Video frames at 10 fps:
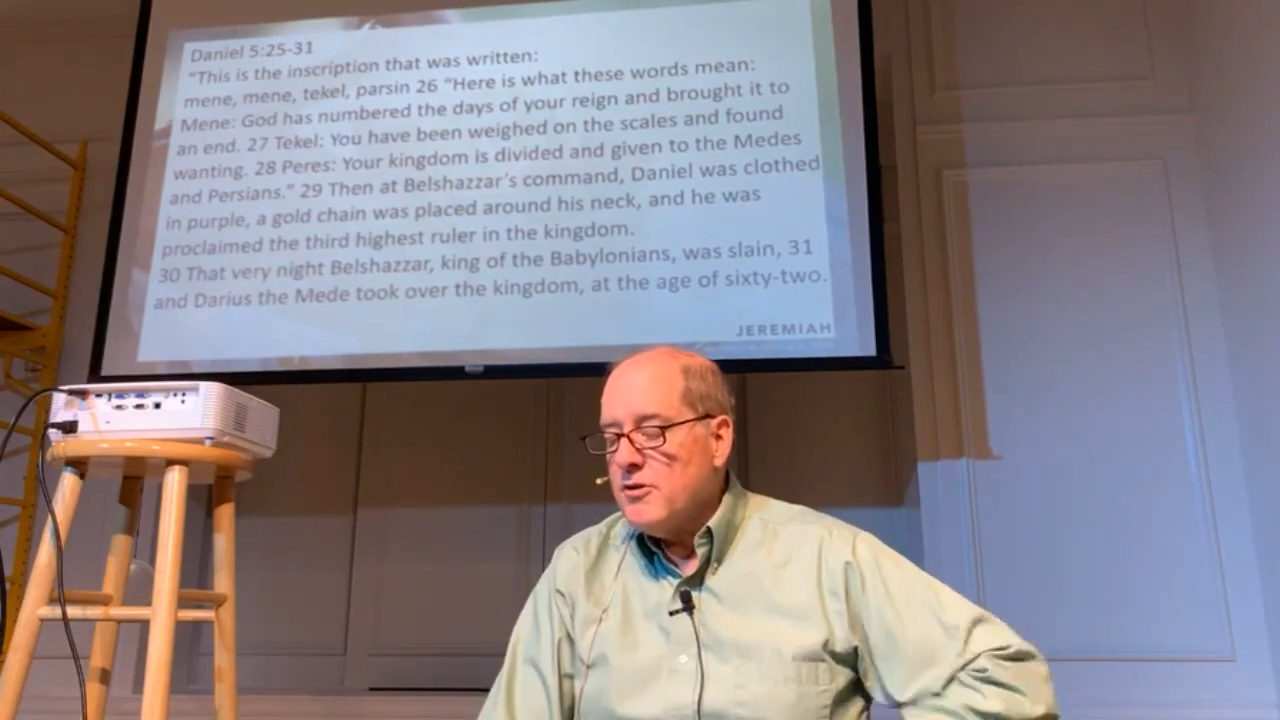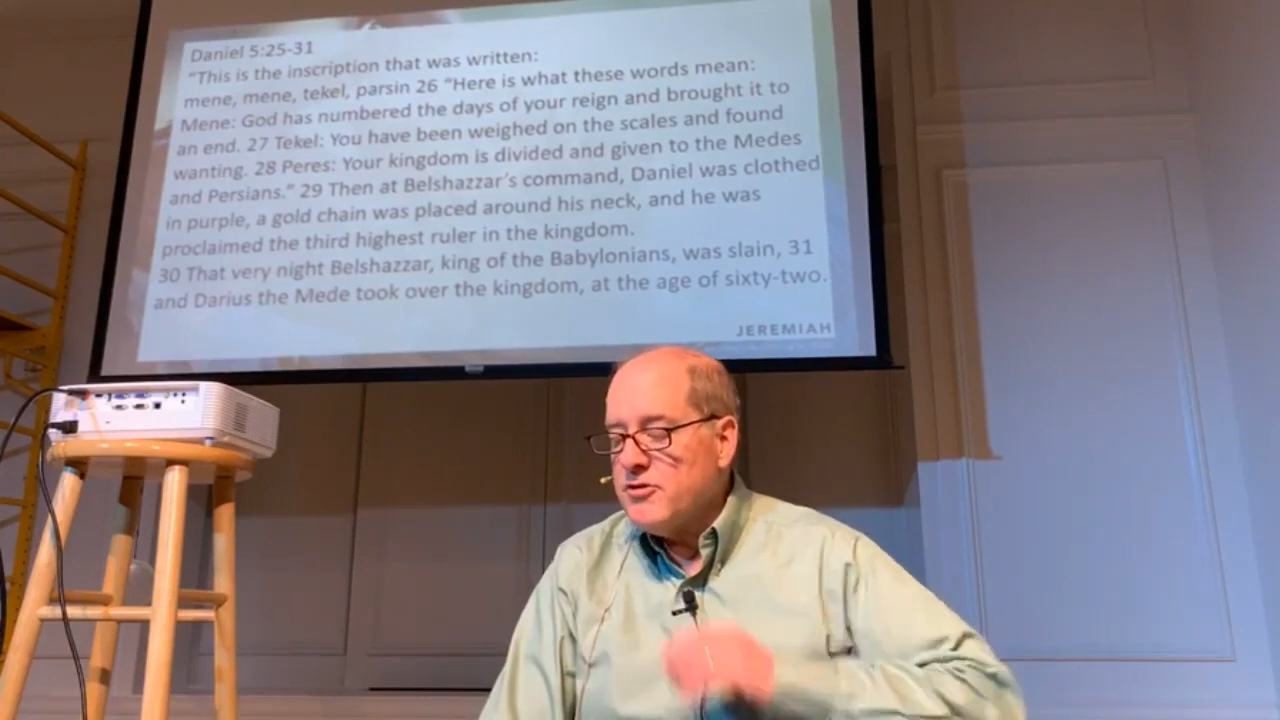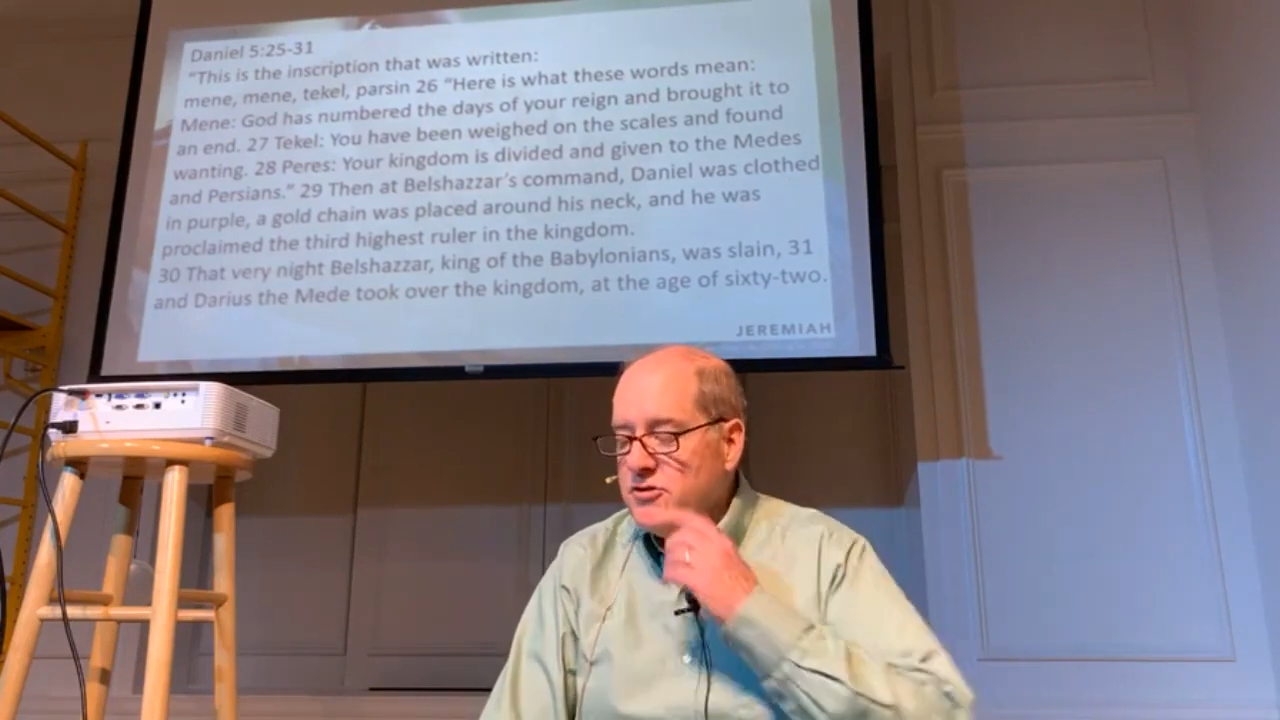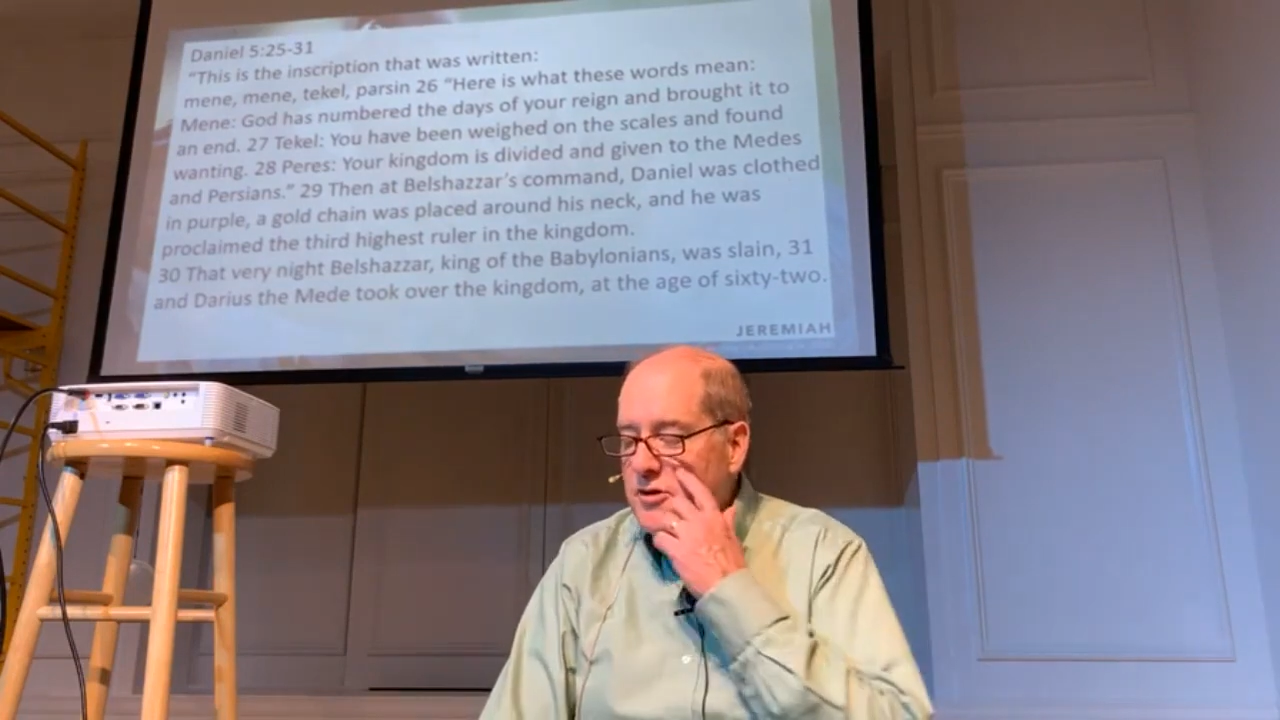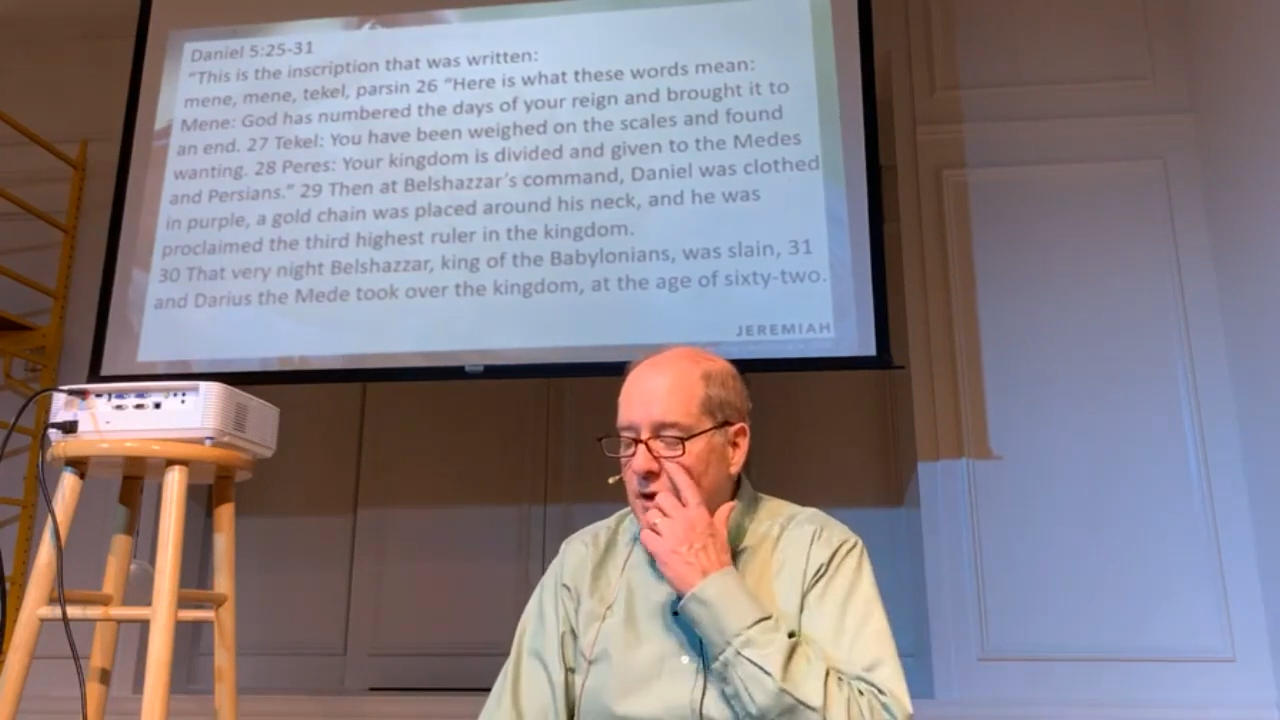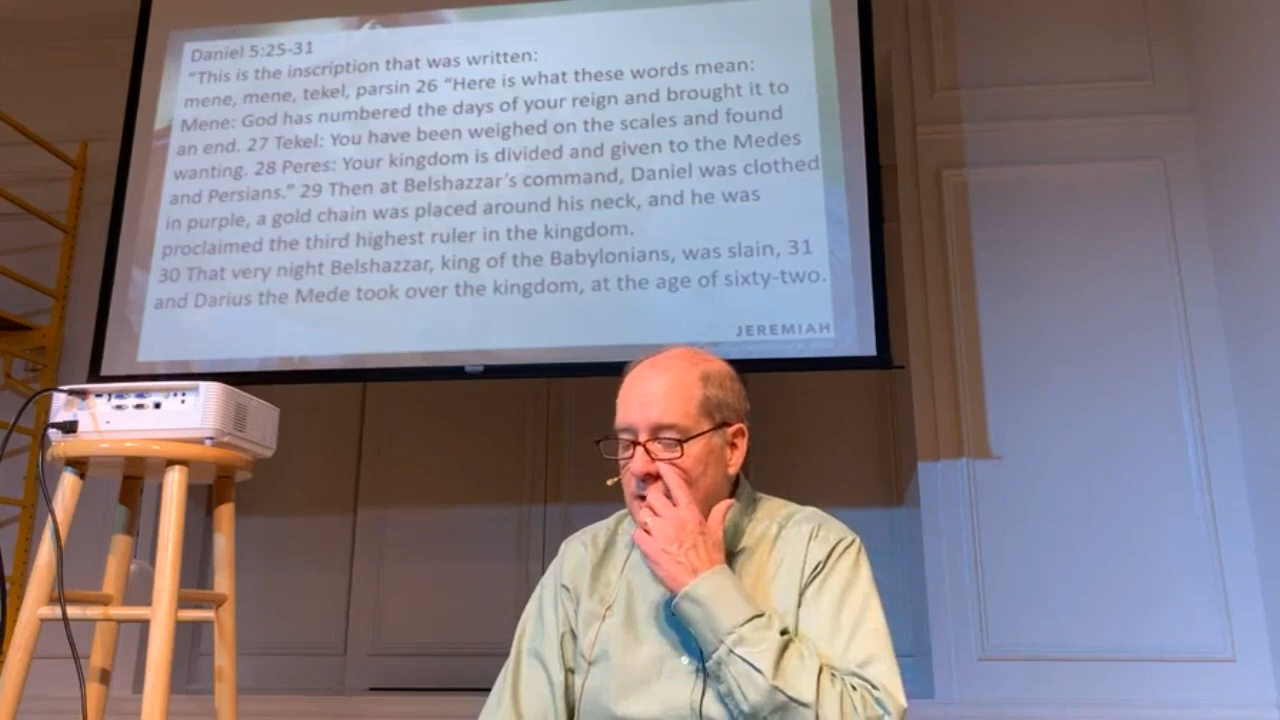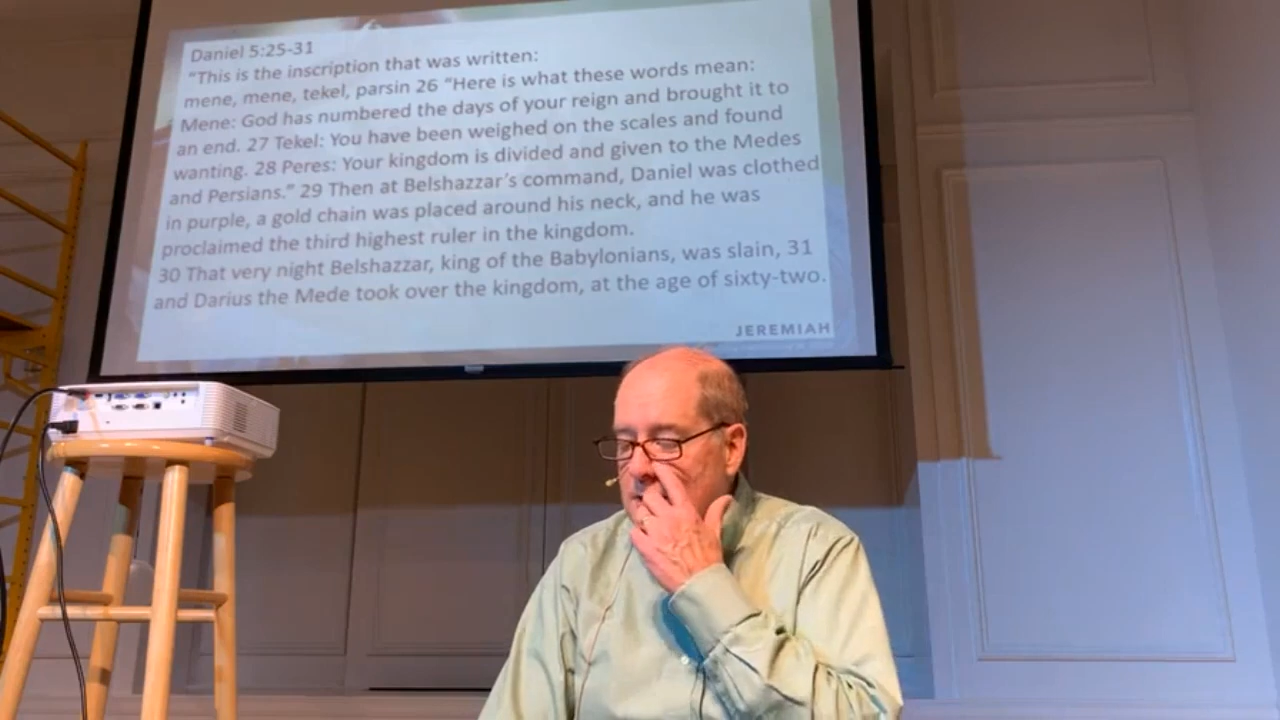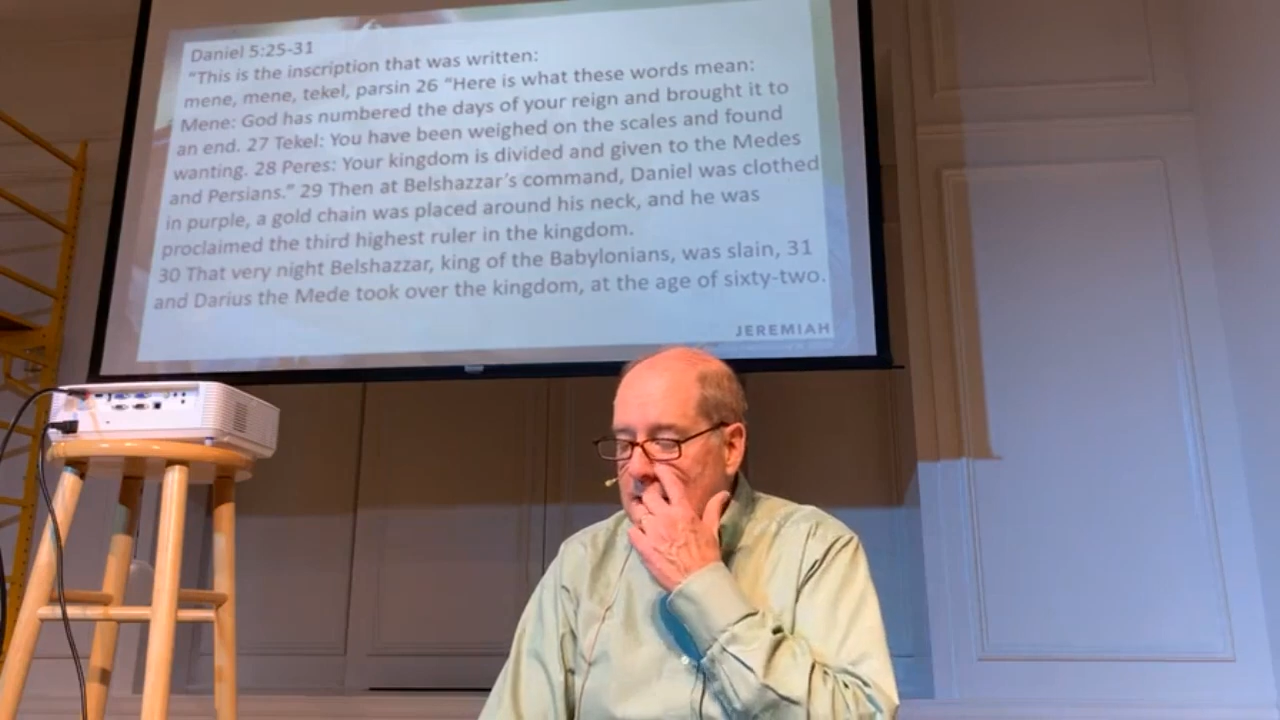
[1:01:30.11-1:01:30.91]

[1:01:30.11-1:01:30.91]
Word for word: Belshazzar,